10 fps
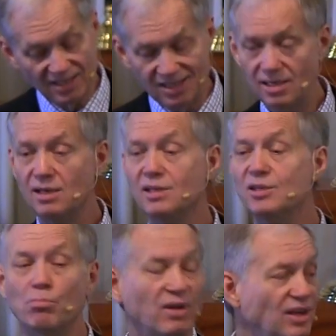sitting in
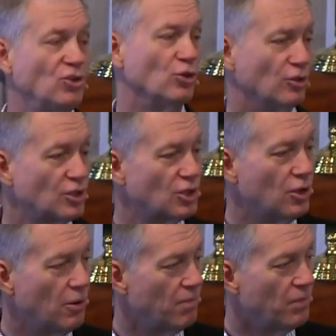the bleachers
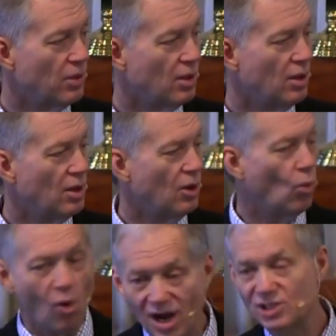
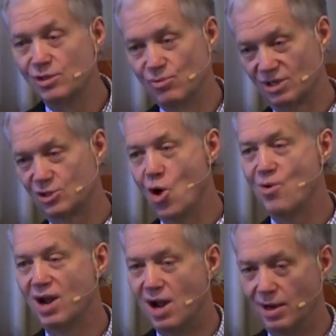watching what's
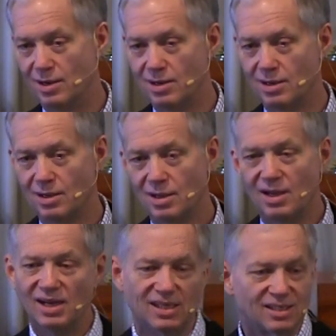going on.
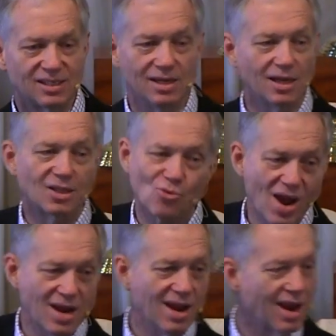He's sitting at the
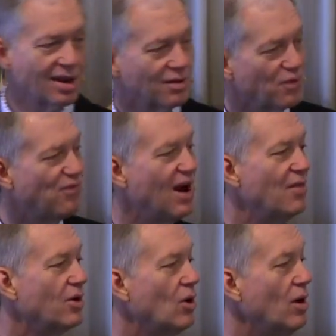right hand of the
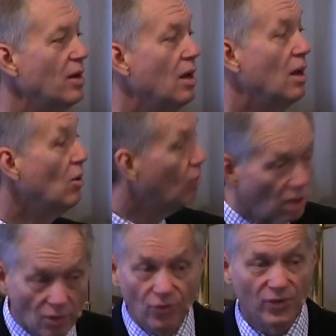Father going, well,
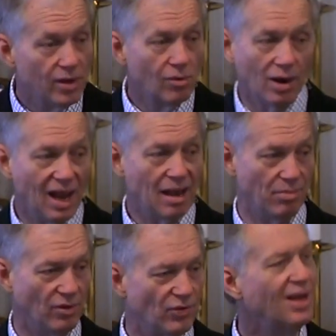let's see what
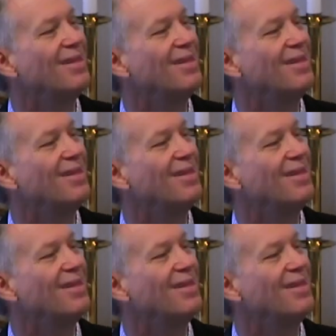happens.